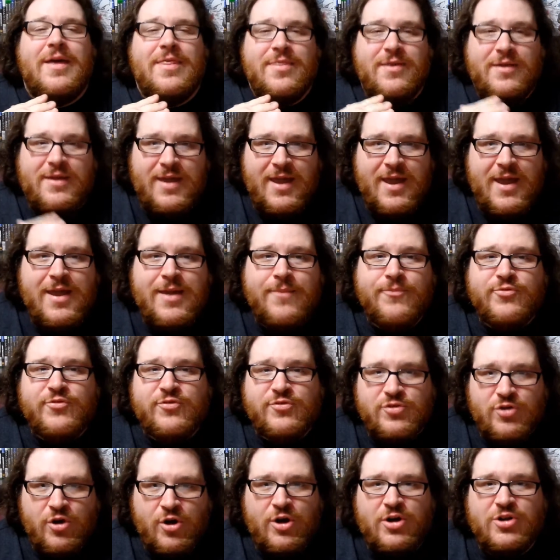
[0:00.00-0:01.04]
The game
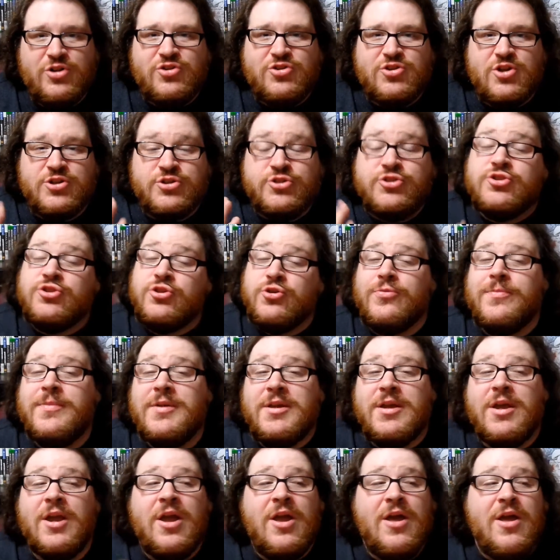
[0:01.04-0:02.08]
starts
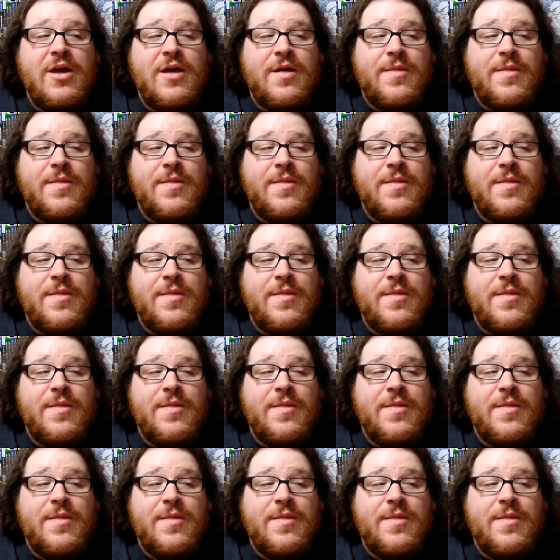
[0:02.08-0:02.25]
assuming